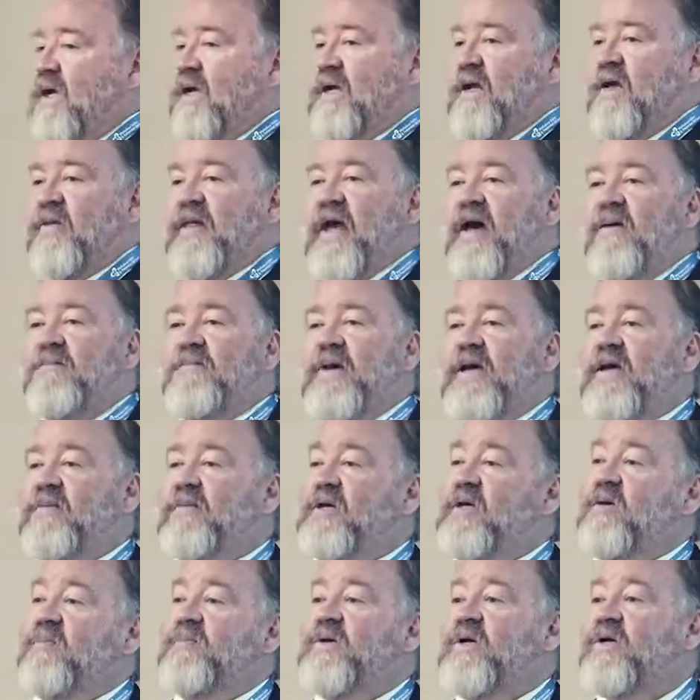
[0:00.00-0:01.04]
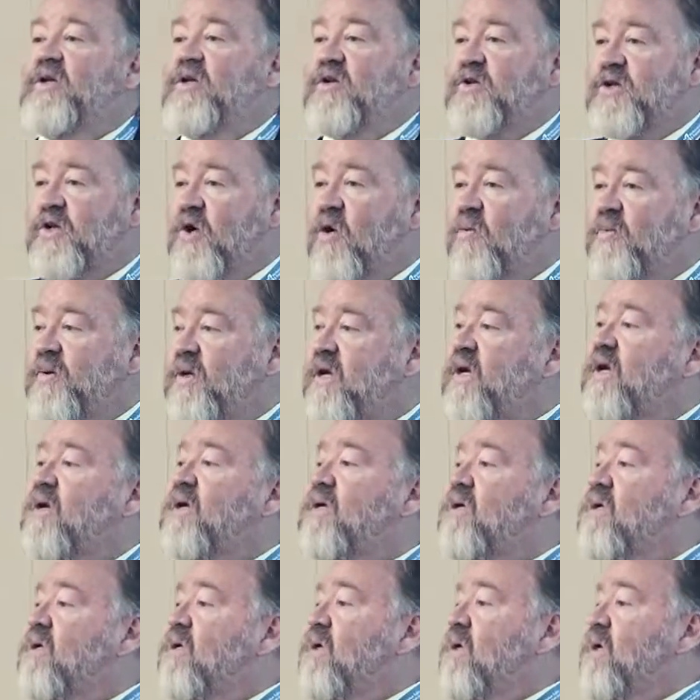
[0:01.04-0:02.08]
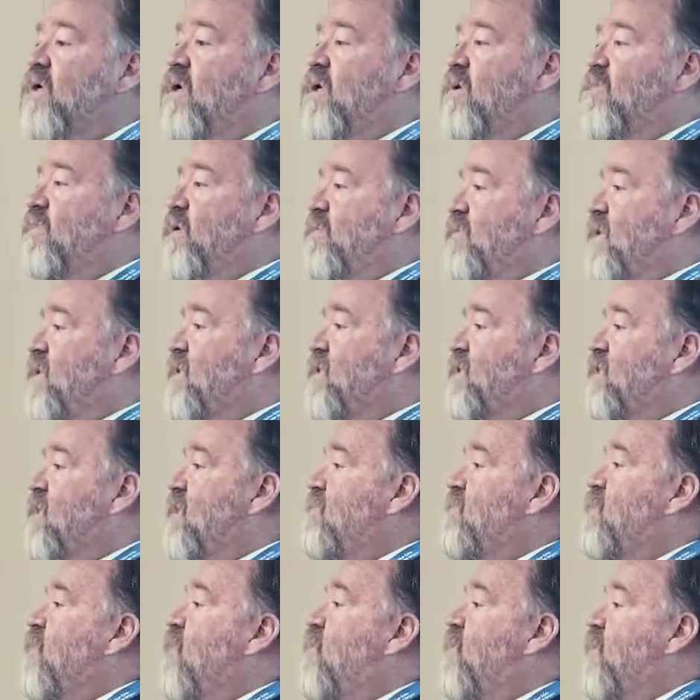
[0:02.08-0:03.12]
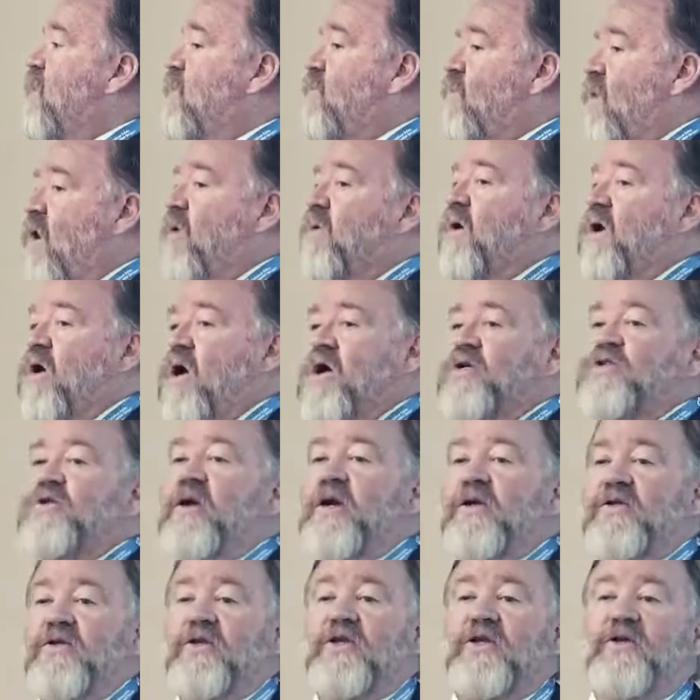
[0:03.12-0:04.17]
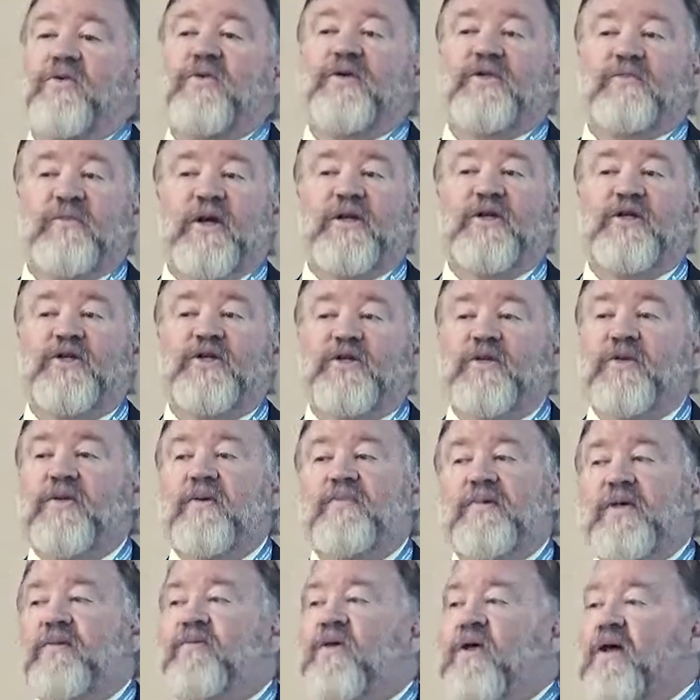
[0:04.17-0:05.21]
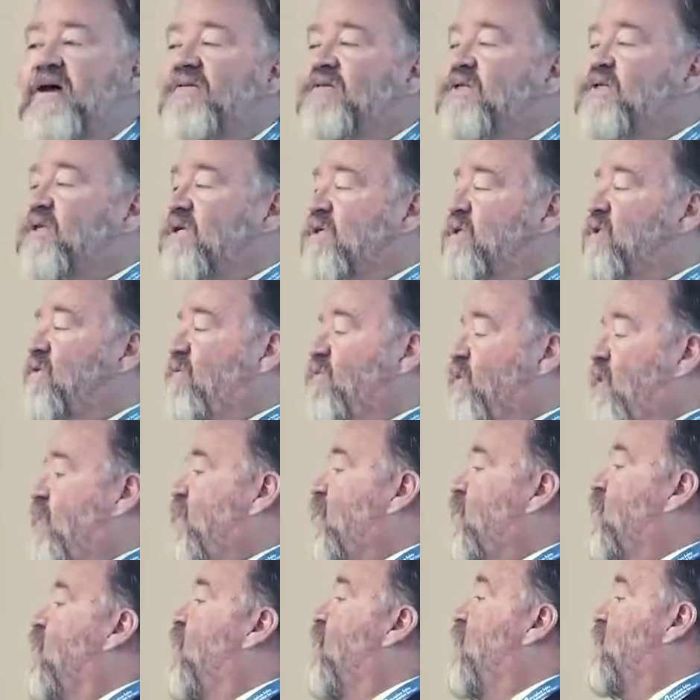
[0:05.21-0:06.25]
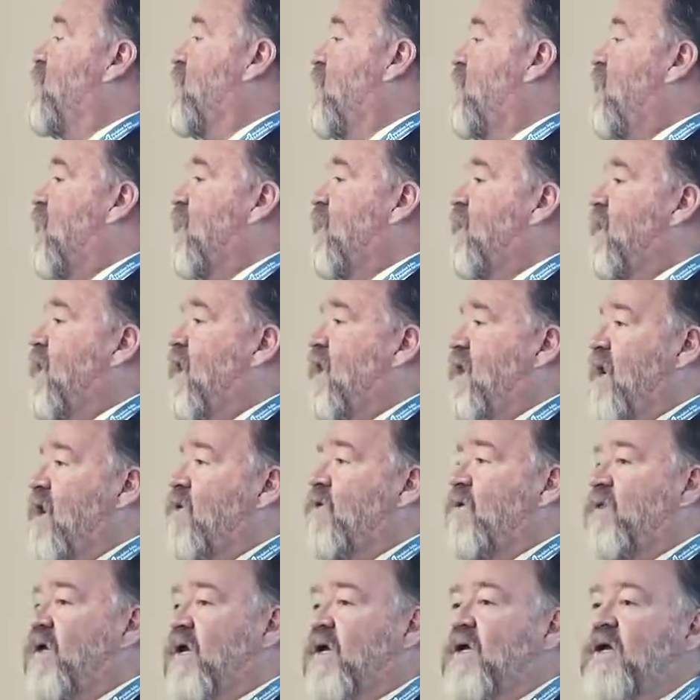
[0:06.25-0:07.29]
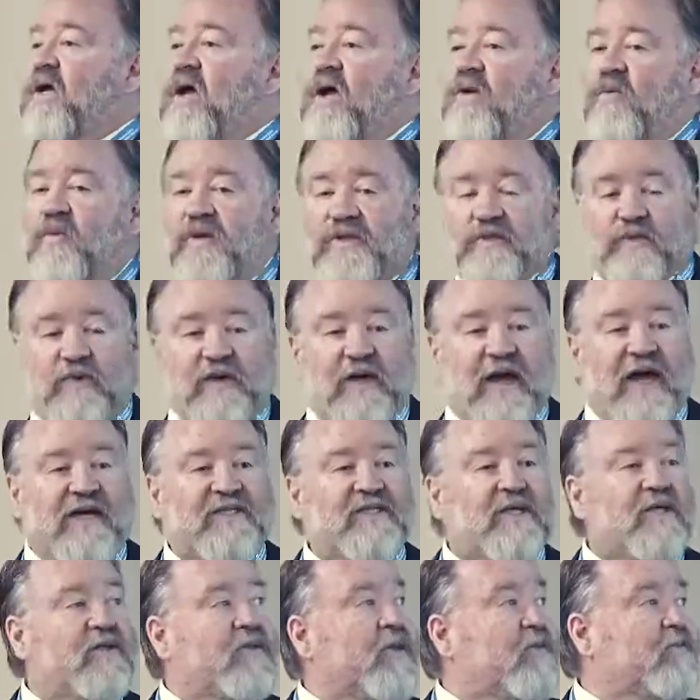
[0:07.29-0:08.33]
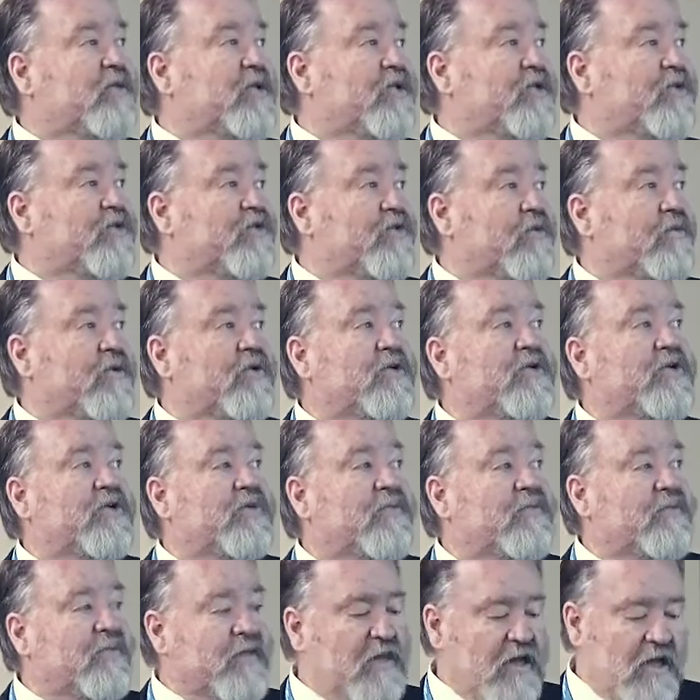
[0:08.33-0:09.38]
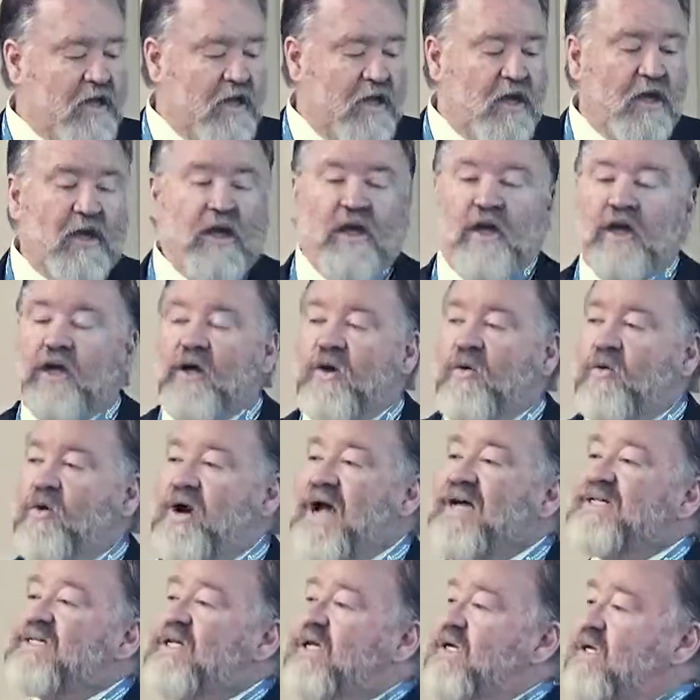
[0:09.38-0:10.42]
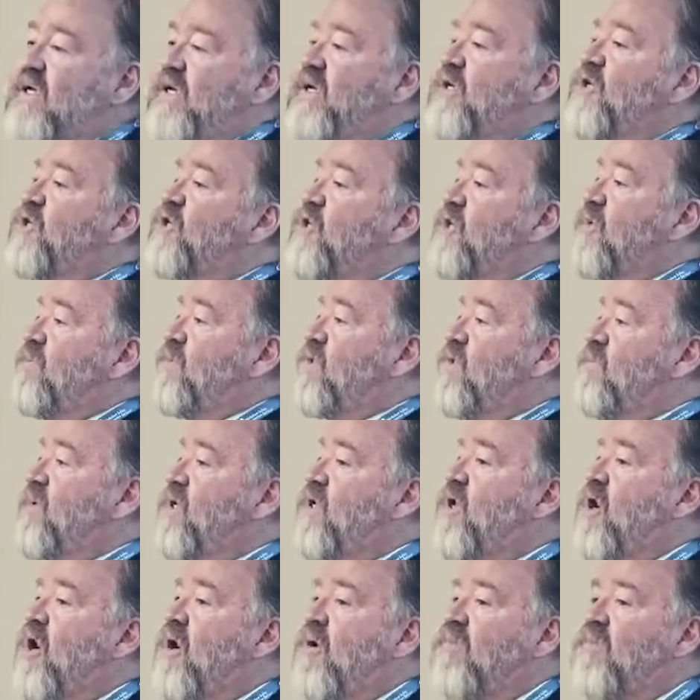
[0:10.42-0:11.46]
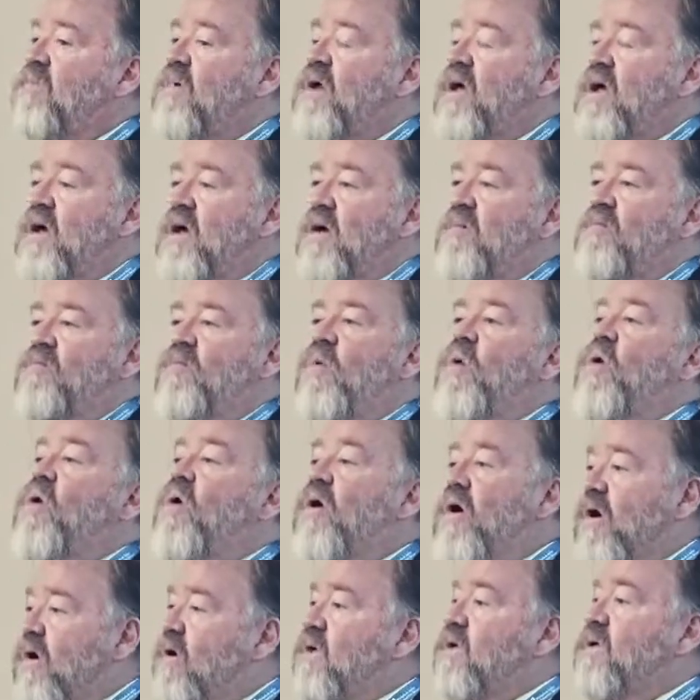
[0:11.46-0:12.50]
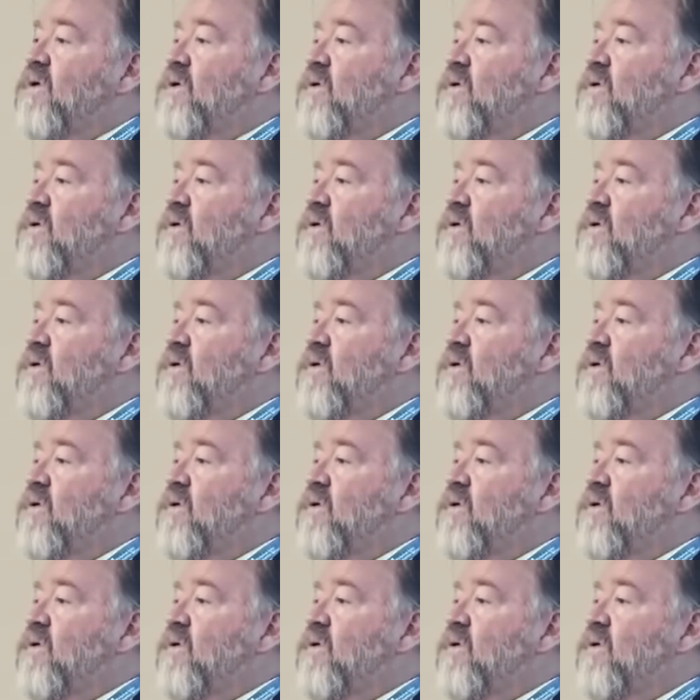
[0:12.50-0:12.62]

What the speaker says: Now that may be a bit utopia, but by the same token, what we are trying to do is making sure that people have a sense of where they're going today and how are they and what we're asking them to contribute to. We're asking leadership to become more.